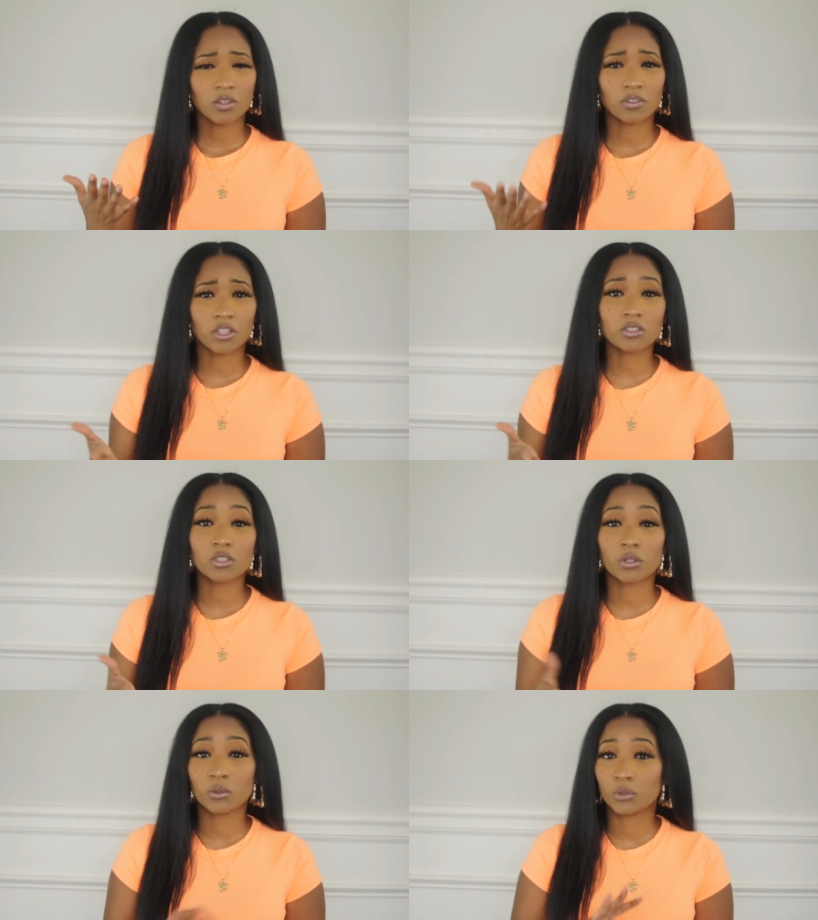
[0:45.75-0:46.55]
For those
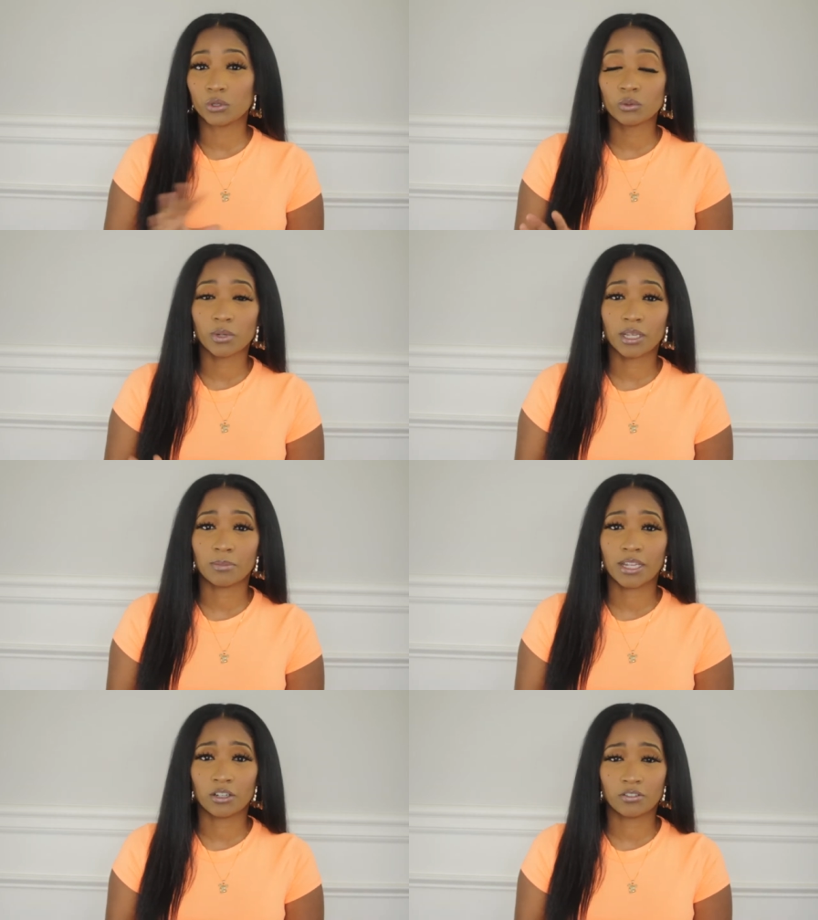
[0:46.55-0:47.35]
of you who do read
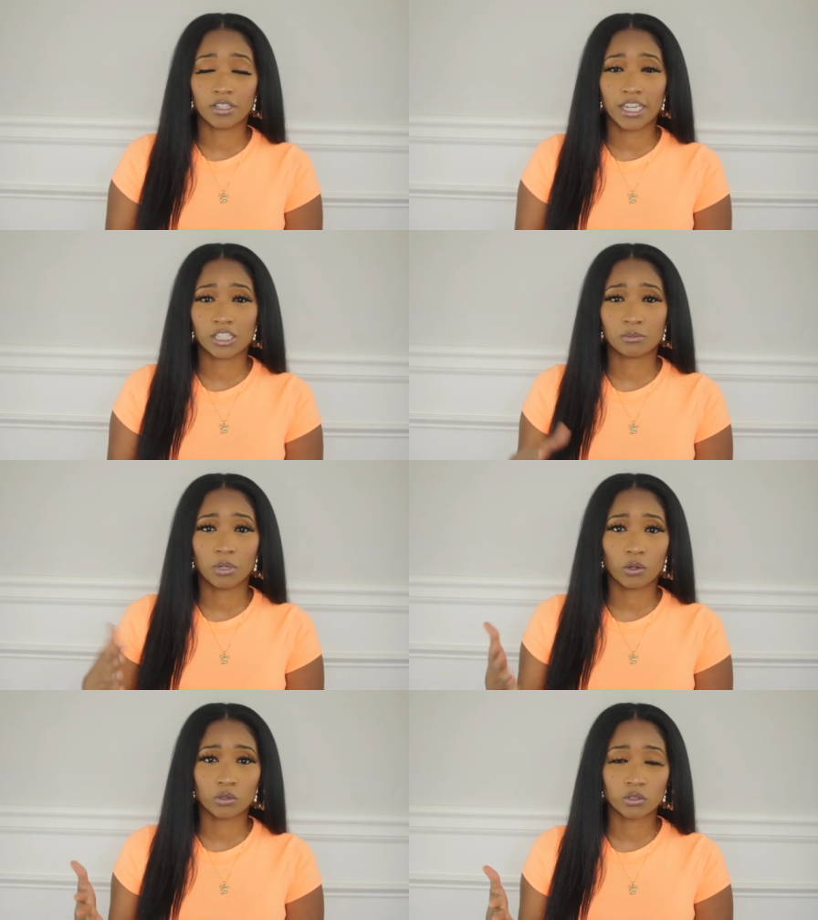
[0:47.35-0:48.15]
my notification
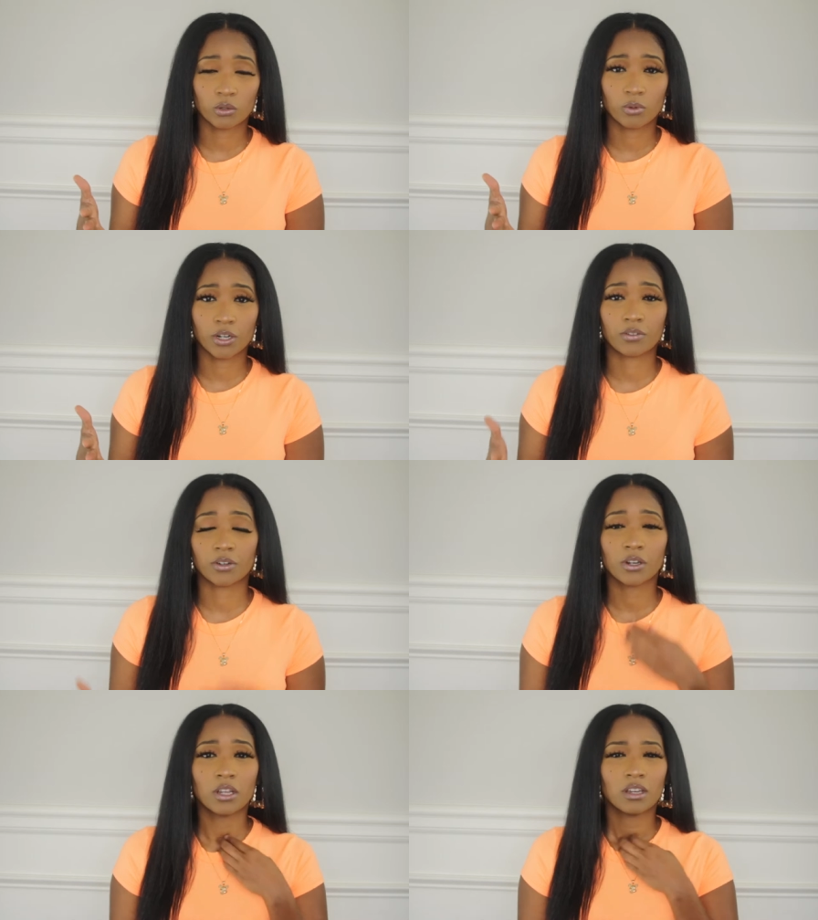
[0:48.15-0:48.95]
posts or
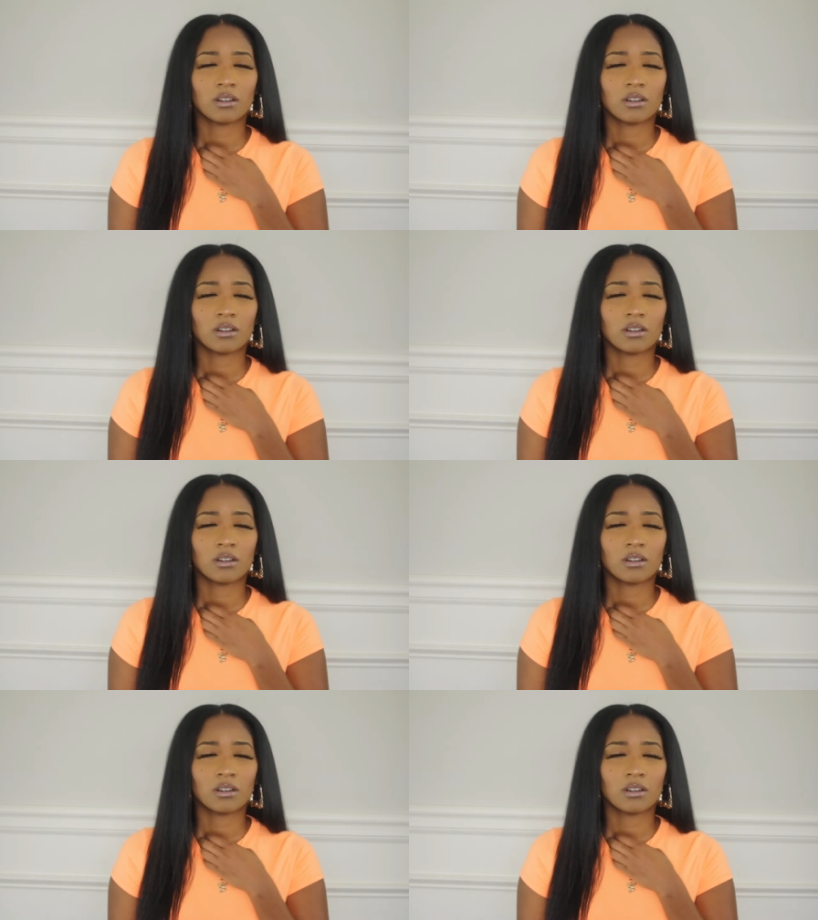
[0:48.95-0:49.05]
whatever,